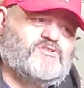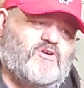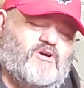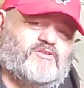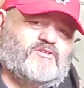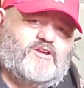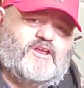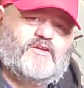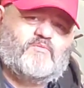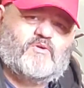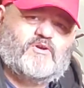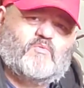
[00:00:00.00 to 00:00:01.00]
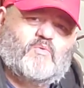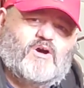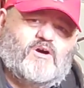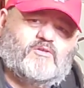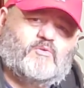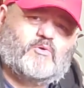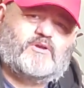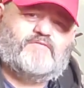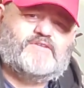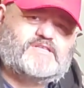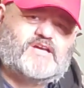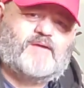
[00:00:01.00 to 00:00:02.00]
you're alternating where you weld or
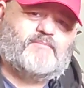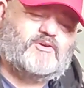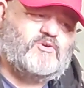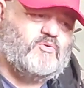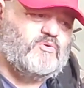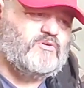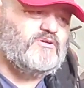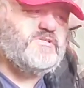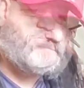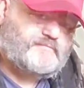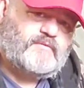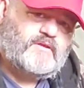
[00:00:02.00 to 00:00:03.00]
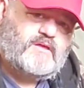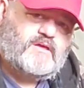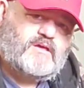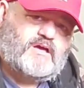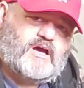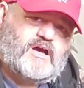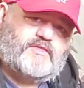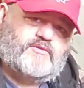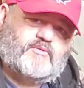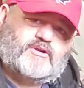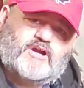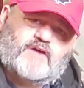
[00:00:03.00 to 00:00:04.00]
give it time to cool.
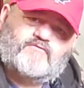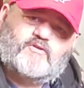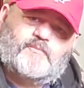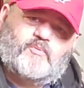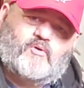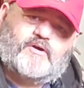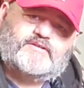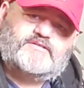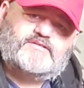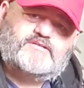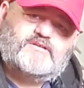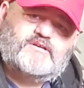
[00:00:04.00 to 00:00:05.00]
The recovery points,